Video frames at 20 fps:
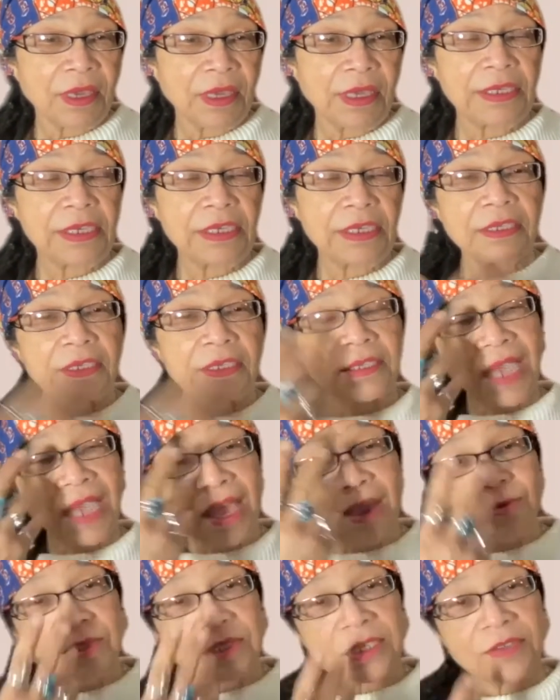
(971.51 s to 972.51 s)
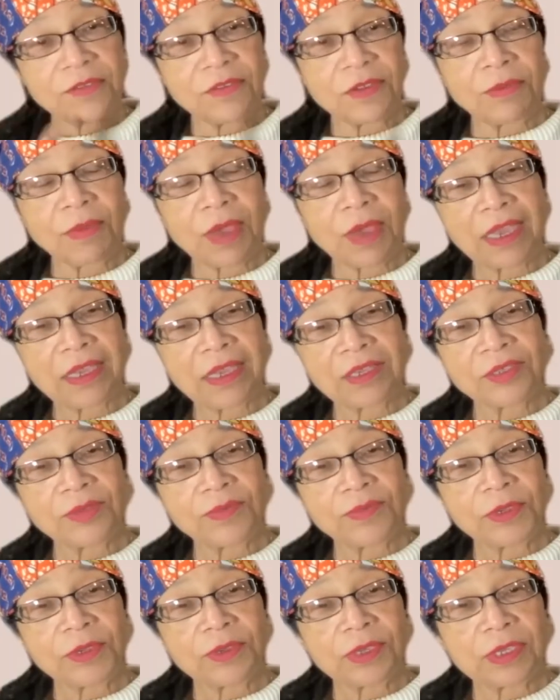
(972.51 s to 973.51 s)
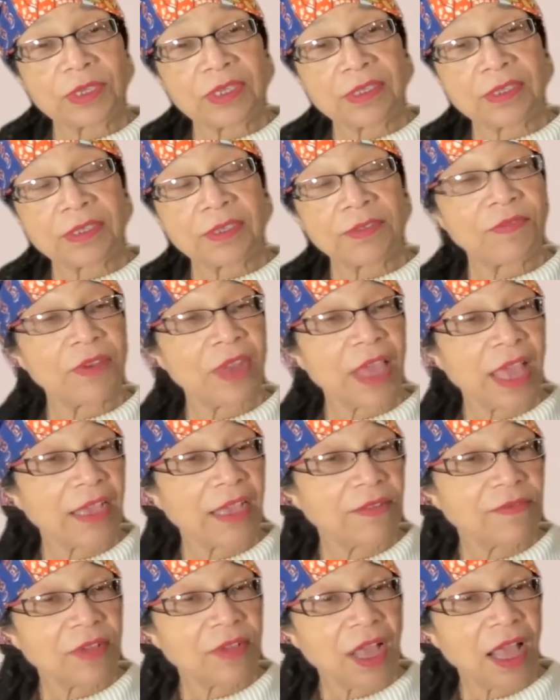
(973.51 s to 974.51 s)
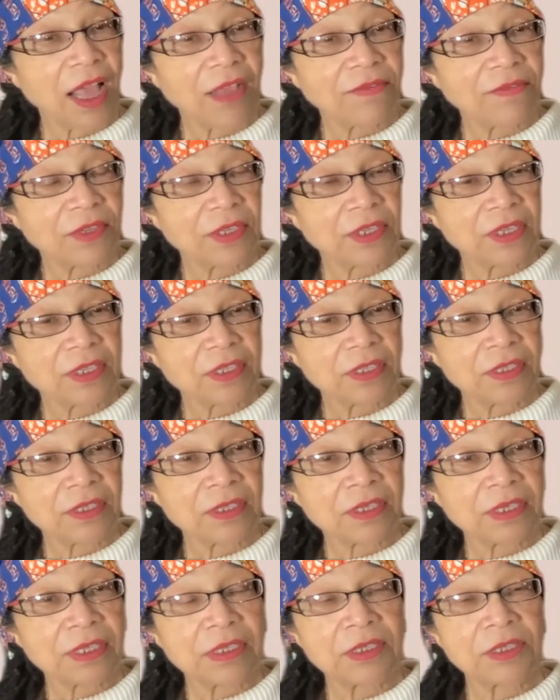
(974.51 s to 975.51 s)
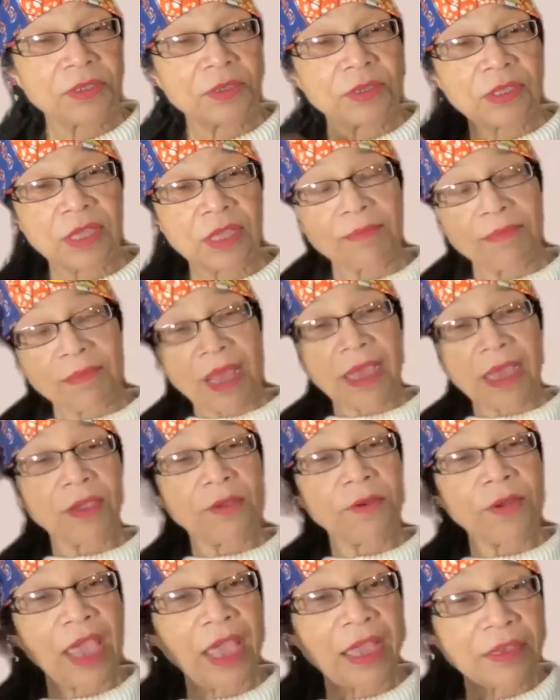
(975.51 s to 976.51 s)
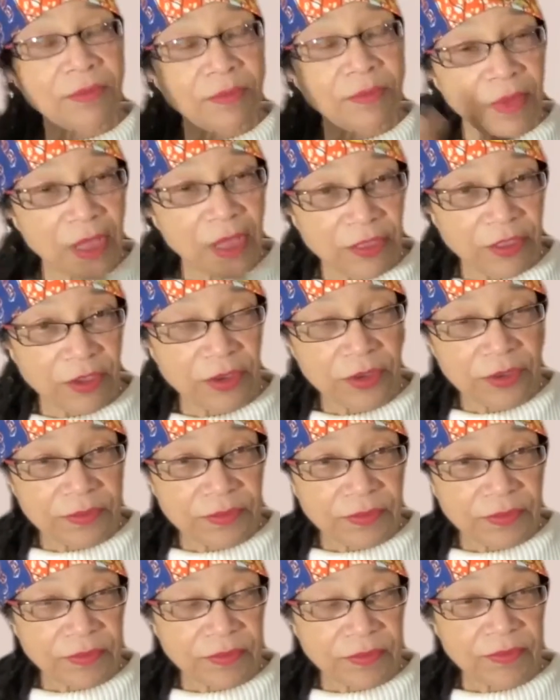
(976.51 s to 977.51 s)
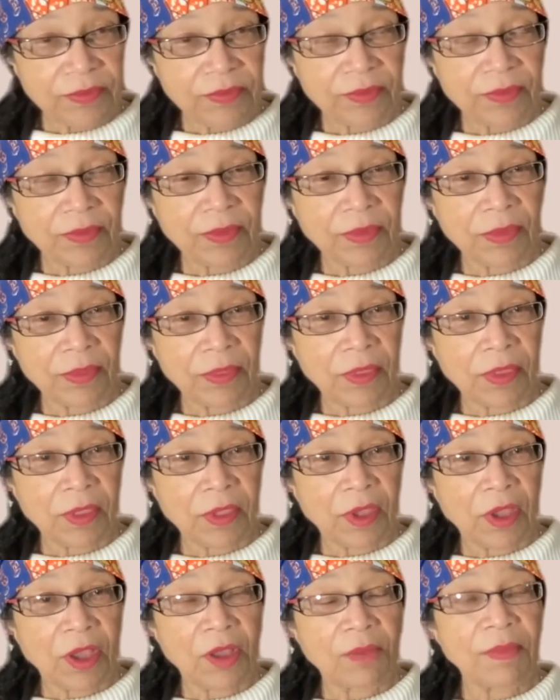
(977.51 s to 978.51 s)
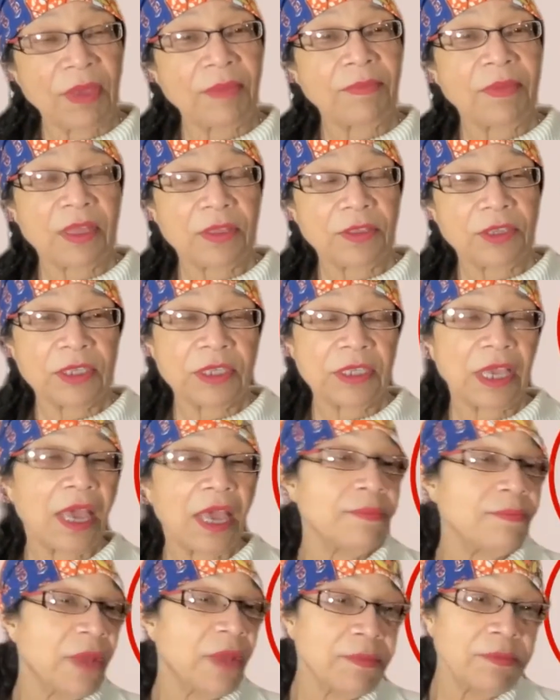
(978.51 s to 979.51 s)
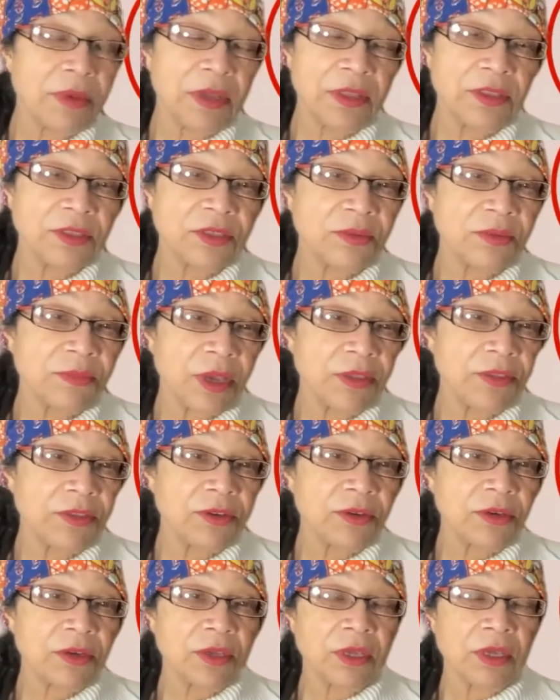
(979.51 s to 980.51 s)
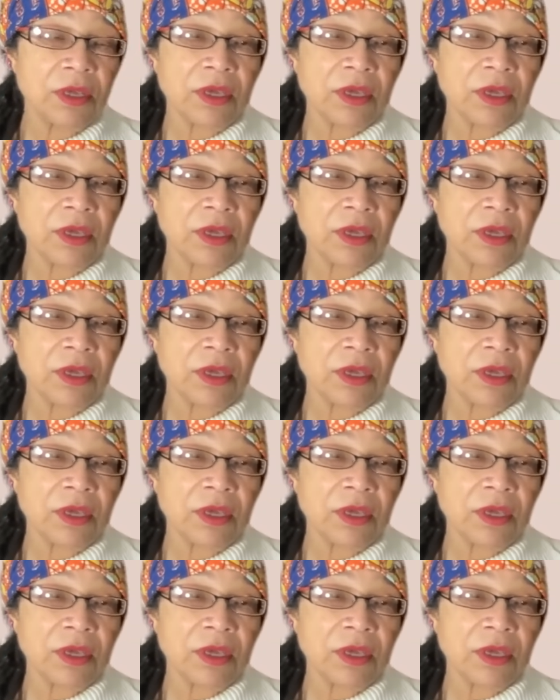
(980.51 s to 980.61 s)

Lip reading: And just as I was giving my experience of lack of confidence, considering that my grandmother, on my mother's side, my mother's mother